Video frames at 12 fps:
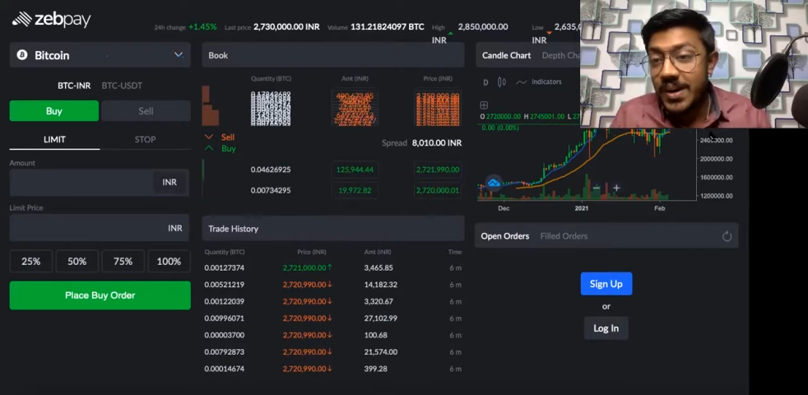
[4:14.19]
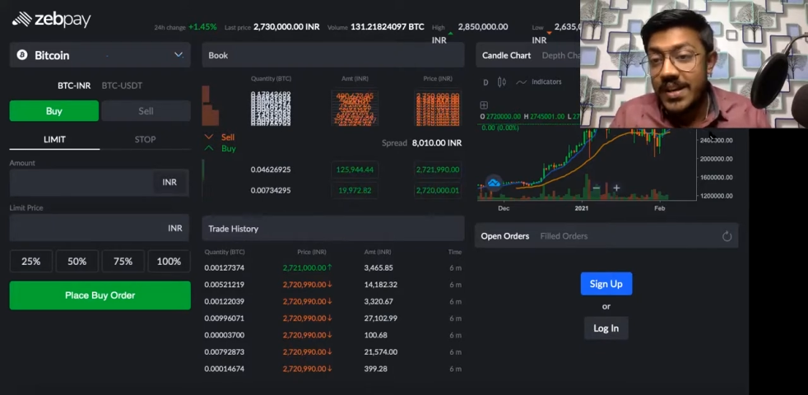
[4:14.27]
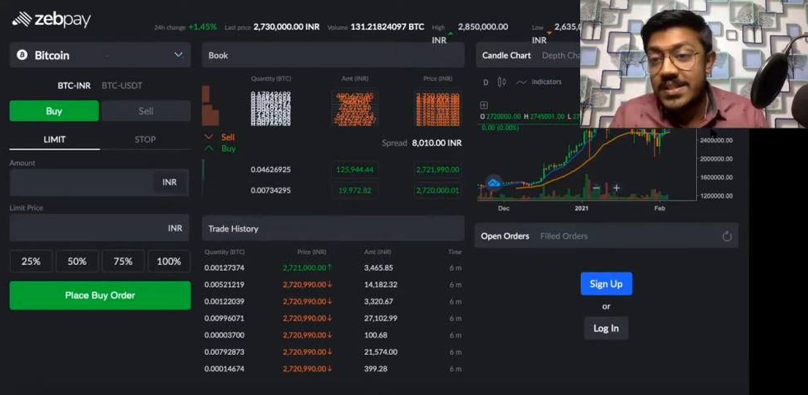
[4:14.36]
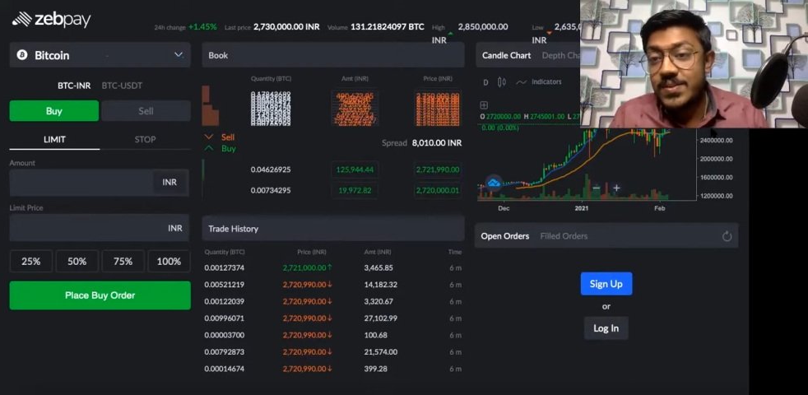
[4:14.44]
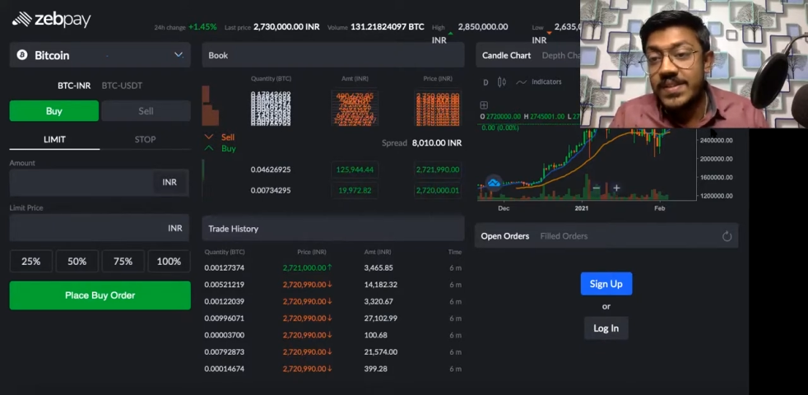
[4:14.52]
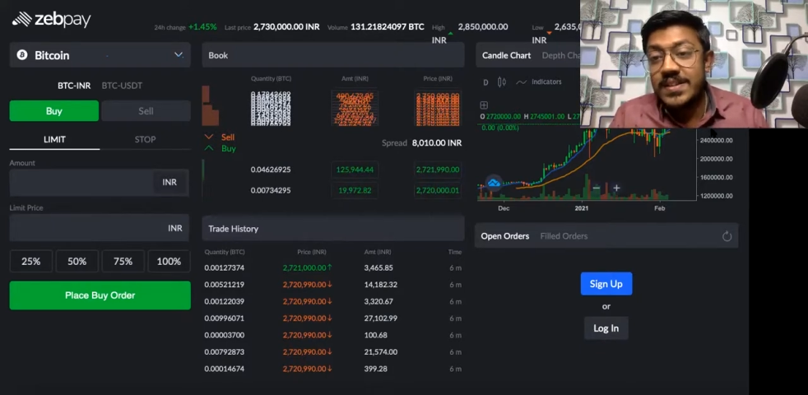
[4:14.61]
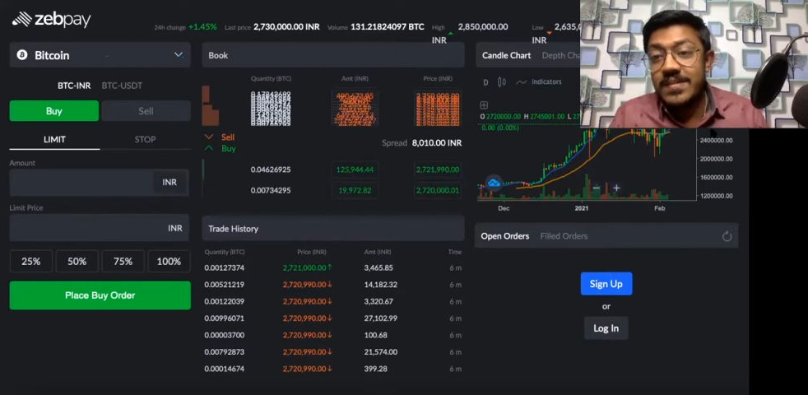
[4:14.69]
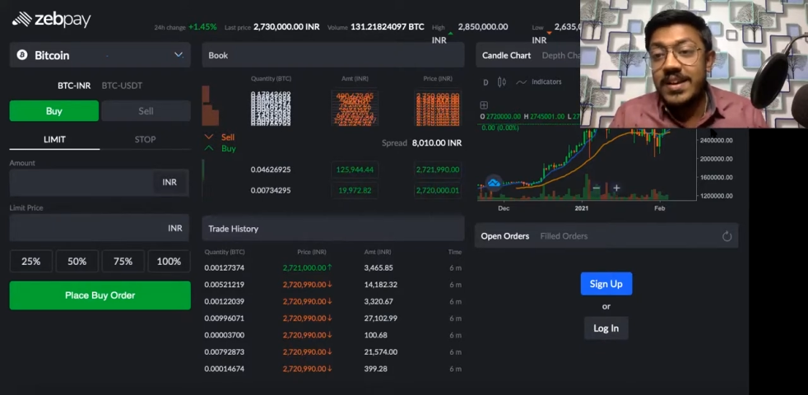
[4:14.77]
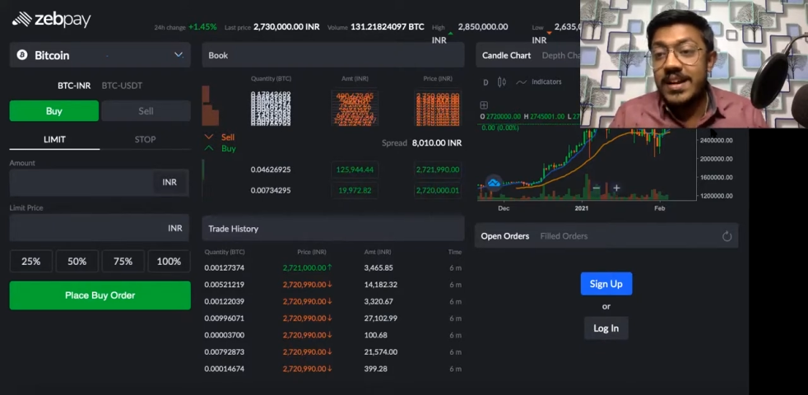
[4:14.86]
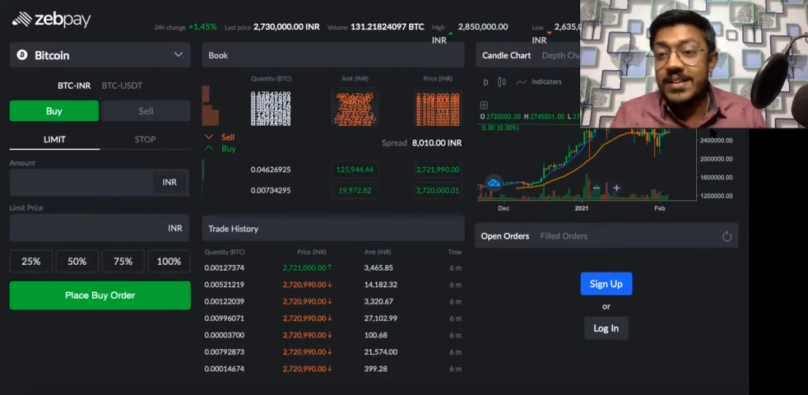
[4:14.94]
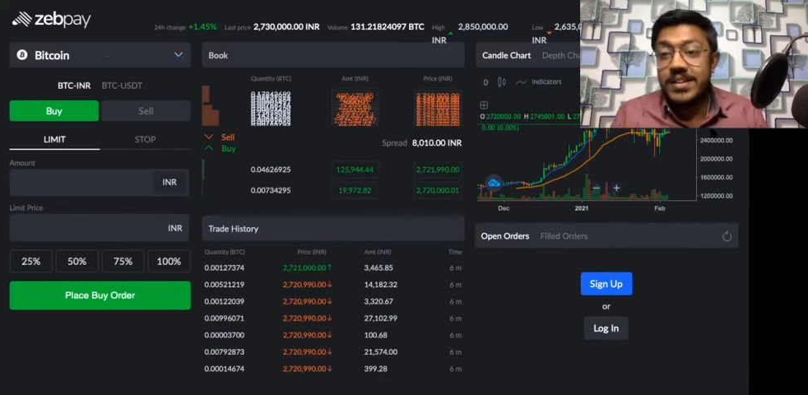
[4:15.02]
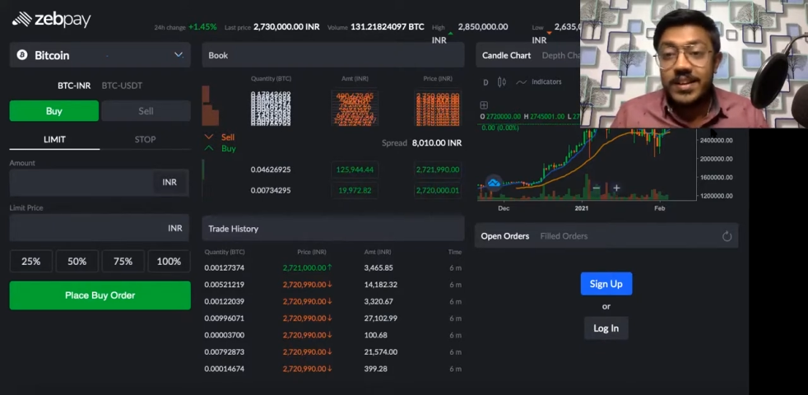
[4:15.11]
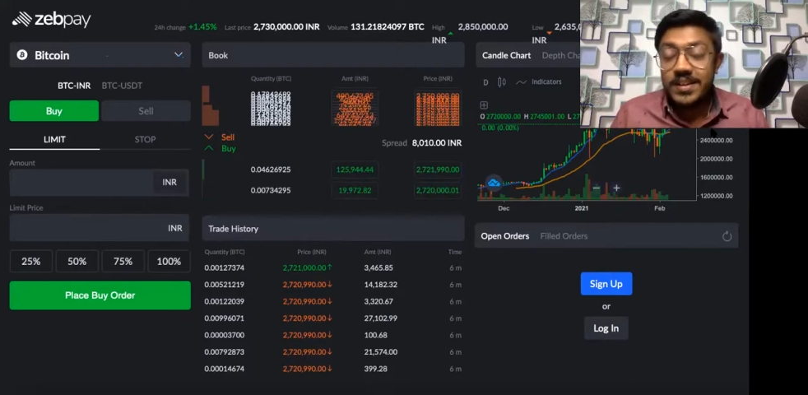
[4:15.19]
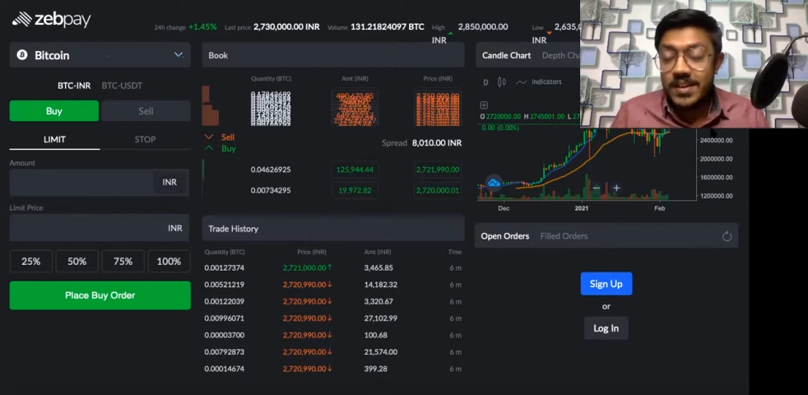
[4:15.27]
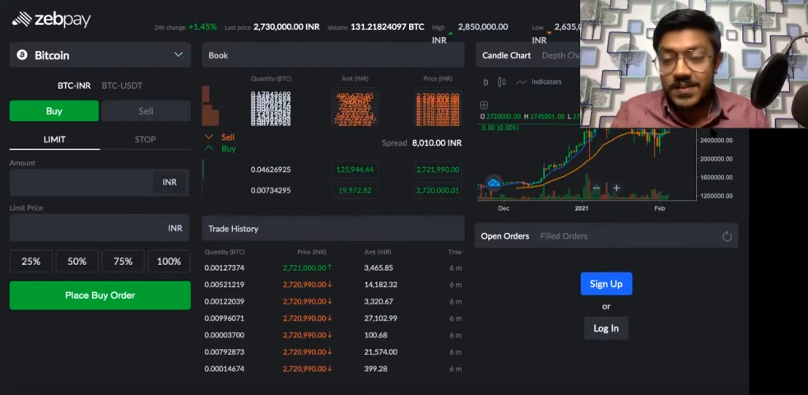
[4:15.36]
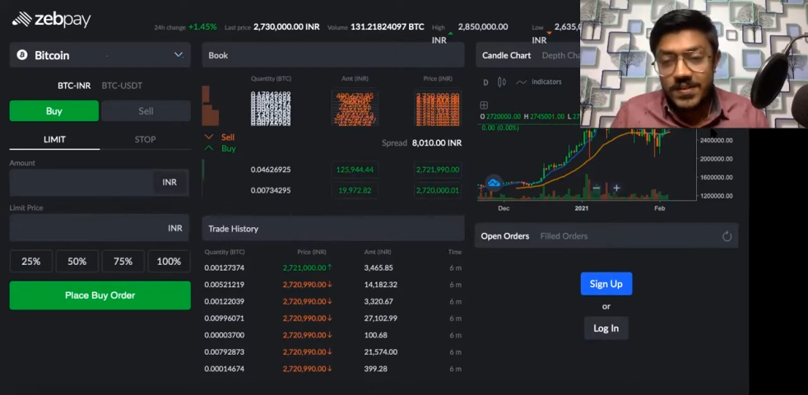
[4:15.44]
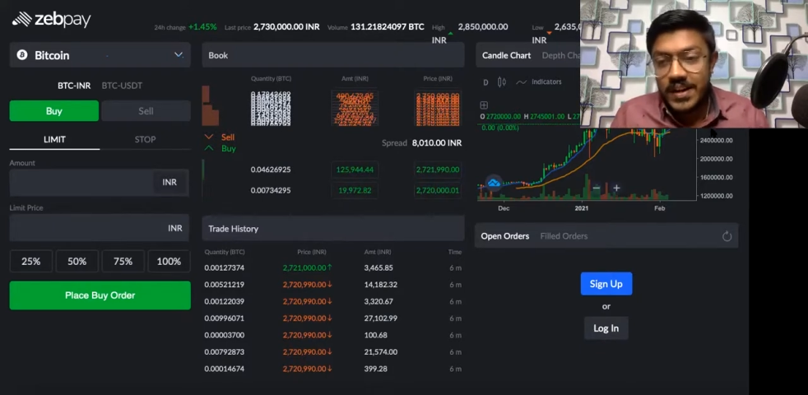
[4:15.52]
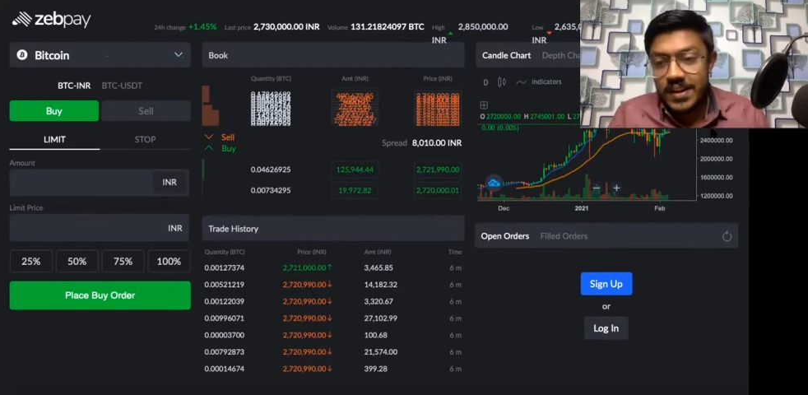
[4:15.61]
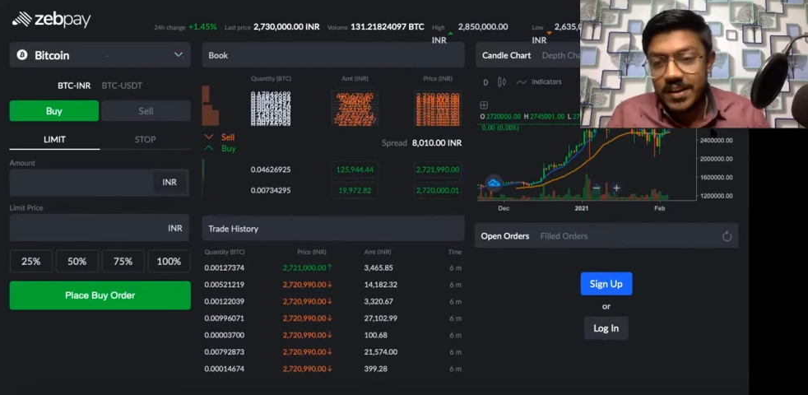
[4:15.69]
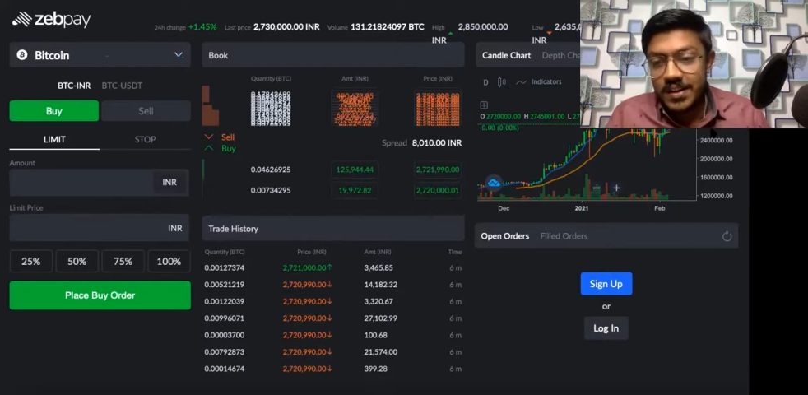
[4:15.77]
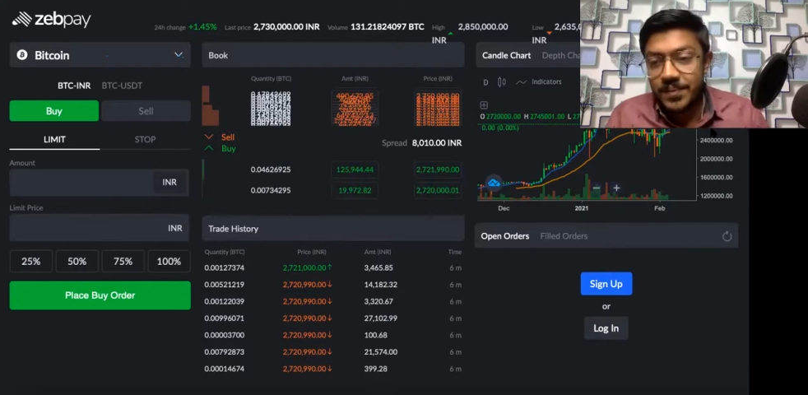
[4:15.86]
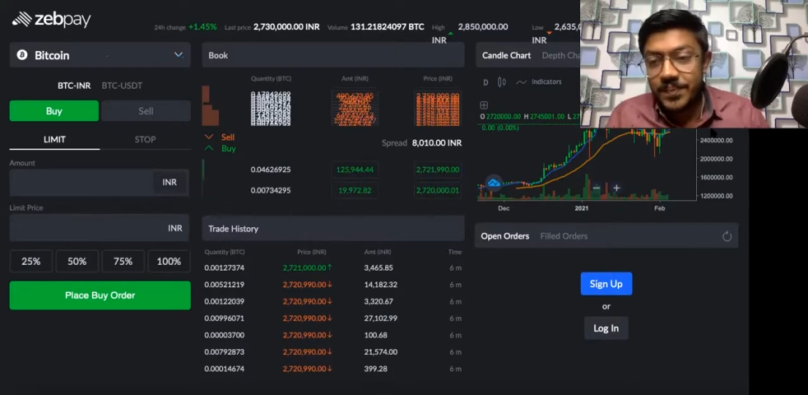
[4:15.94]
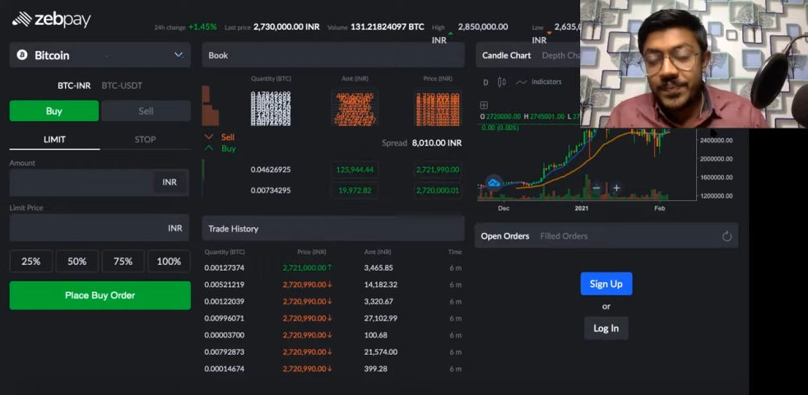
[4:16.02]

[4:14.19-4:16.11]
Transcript: is 27 lakh 30,000 right now.